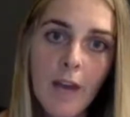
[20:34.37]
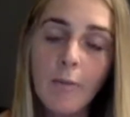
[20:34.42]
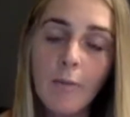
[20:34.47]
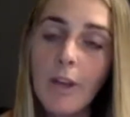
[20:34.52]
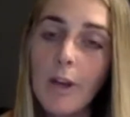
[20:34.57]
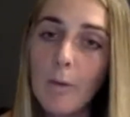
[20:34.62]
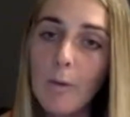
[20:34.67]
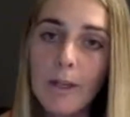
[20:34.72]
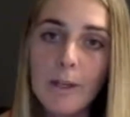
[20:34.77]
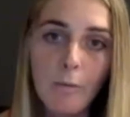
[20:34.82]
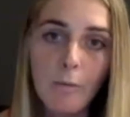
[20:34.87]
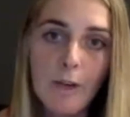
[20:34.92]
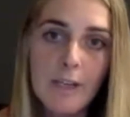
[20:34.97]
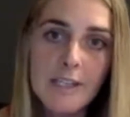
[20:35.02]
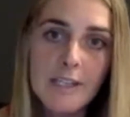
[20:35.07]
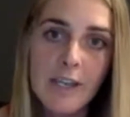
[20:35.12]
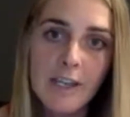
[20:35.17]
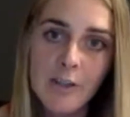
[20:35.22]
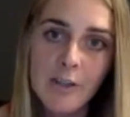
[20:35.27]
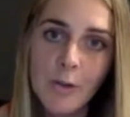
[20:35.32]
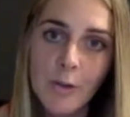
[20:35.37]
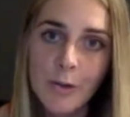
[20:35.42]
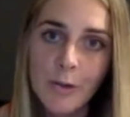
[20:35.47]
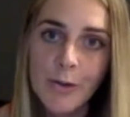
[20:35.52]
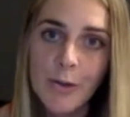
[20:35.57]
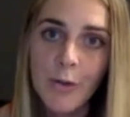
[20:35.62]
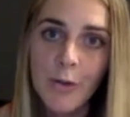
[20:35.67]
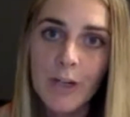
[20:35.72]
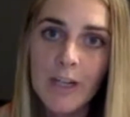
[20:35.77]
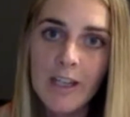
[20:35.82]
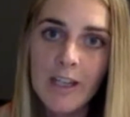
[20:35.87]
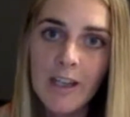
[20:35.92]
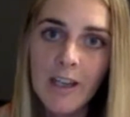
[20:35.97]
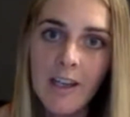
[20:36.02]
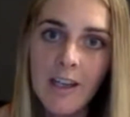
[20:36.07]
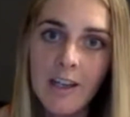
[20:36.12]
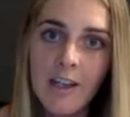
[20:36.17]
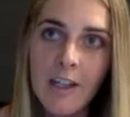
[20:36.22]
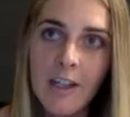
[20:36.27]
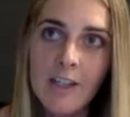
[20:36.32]
And yeah, we take tours already, and
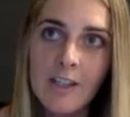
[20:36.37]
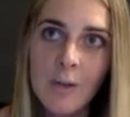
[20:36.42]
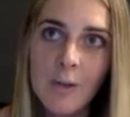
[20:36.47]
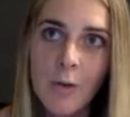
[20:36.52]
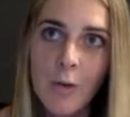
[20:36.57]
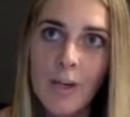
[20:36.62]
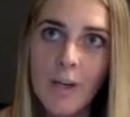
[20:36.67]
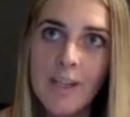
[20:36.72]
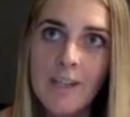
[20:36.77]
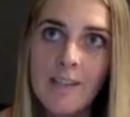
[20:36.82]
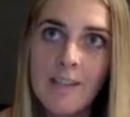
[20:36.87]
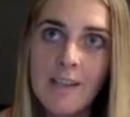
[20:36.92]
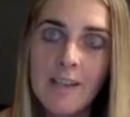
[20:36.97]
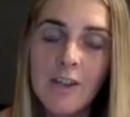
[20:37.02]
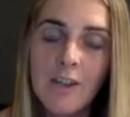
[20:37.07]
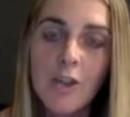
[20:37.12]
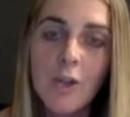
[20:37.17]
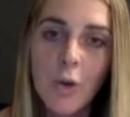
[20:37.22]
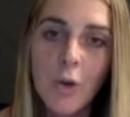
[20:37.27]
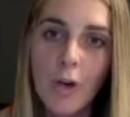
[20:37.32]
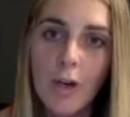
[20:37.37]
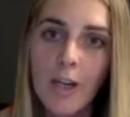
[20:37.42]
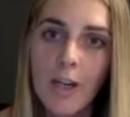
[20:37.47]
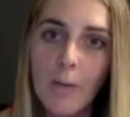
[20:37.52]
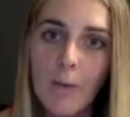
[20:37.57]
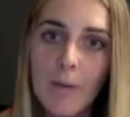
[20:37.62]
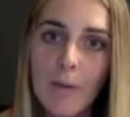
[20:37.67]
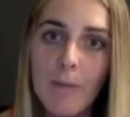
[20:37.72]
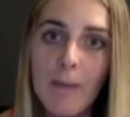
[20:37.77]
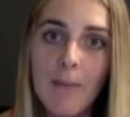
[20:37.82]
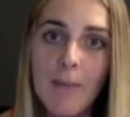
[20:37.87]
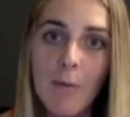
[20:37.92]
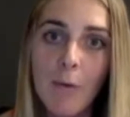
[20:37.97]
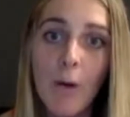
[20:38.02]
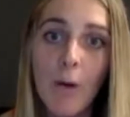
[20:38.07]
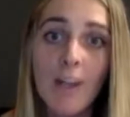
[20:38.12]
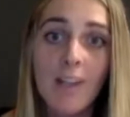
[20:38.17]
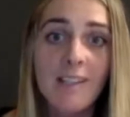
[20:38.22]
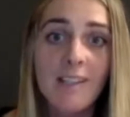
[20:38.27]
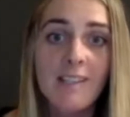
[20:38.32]
it is always a joy when people
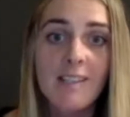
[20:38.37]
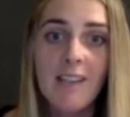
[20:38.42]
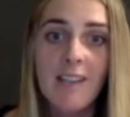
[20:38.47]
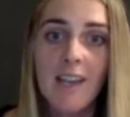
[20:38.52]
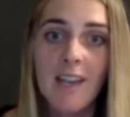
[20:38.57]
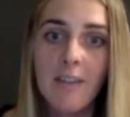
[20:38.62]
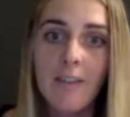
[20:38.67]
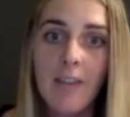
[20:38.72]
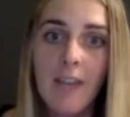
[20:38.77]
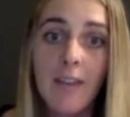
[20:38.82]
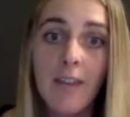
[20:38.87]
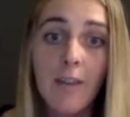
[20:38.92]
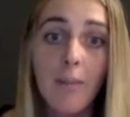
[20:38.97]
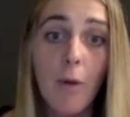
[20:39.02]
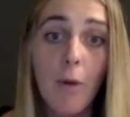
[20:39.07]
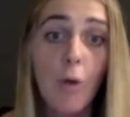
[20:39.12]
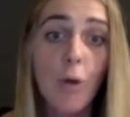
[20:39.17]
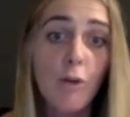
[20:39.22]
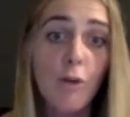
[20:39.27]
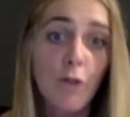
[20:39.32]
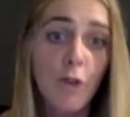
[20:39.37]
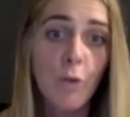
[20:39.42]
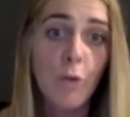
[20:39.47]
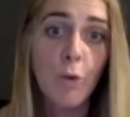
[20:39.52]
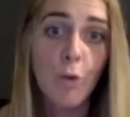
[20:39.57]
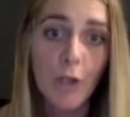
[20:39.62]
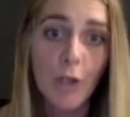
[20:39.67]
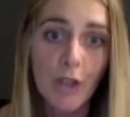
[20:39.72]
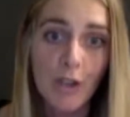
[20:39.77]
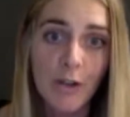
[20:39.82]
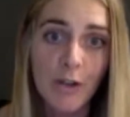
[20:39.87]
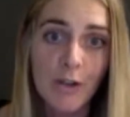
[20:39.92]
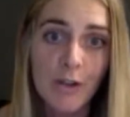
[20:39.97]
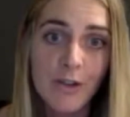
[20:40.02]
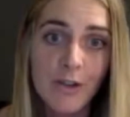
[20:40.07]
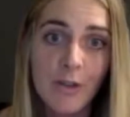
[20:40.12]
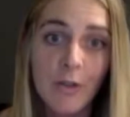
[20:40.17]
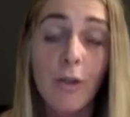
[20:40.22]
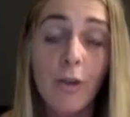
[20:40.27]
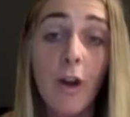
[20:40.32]
understand that the bulk of your water
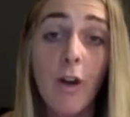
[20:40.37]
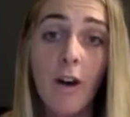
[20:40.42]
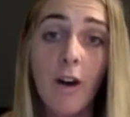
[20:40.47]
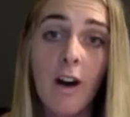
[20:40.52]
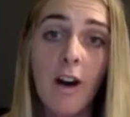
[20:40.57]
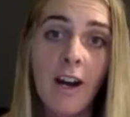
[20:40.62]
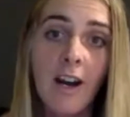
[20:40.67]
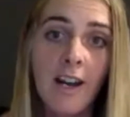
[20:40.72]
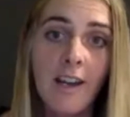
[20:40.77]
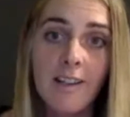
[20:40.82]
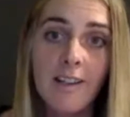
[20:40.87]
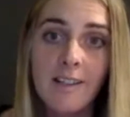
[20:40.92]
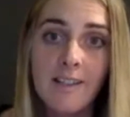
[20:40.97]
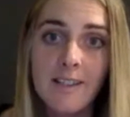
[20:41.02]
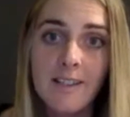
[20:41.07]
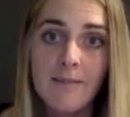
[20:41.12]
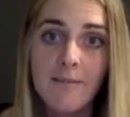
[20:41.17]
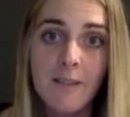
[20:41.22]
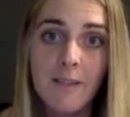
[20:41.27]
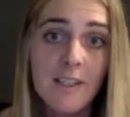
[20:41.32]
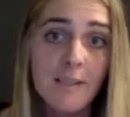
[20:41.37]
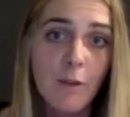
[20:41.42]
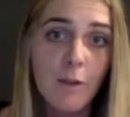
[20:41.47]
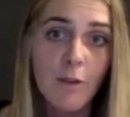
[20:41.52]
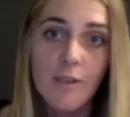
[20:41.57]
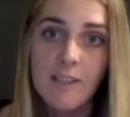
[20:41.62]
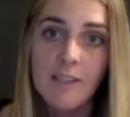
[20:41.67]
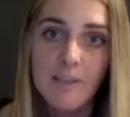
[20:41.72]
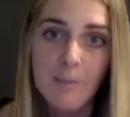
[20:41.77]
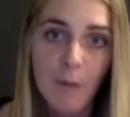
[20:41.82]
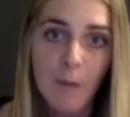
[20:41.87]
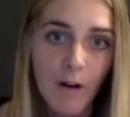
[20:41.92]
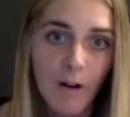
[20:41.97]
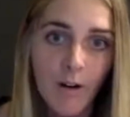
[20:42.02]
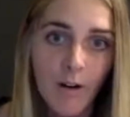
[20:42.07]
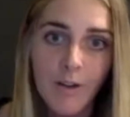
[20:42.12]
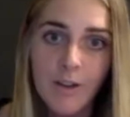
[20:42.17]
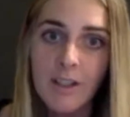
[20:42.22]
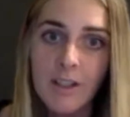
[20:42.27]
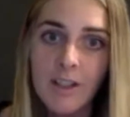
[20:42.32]
use, although high, is mostly
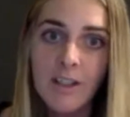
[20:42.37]
borrowed.